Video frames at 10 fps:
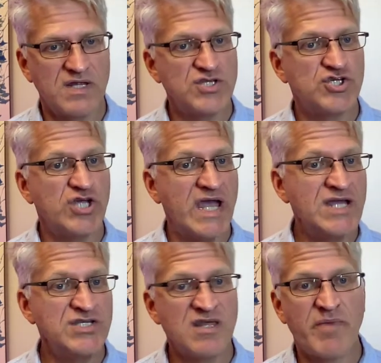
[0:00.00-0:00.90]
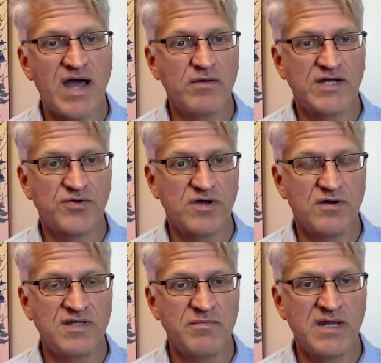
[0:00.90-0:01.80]
In changing the bioelectric
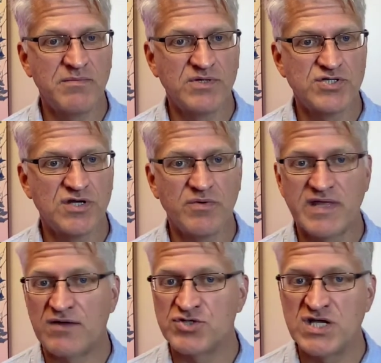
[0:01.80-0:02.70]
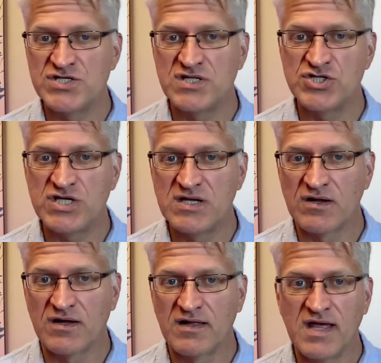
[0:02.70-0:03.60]
code, they've been able to show without changing the gene at
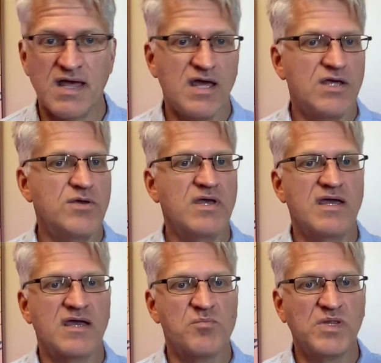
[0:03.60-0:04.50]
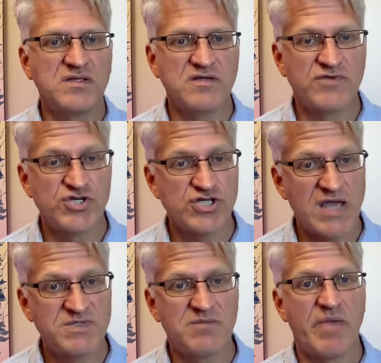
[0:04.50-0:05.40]
all, you can get completely different
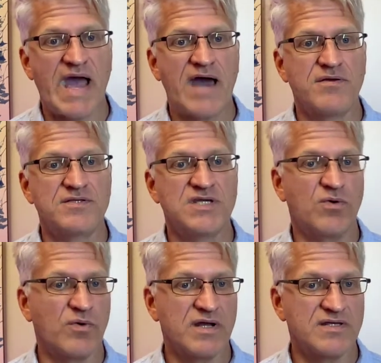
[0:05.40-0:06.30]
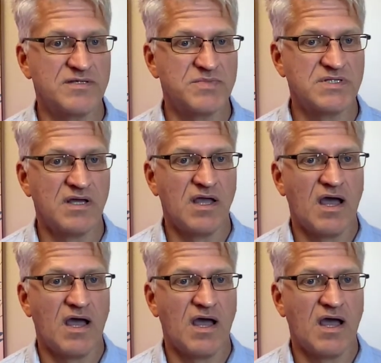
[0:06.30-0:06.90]
shapes and patterns in organisms.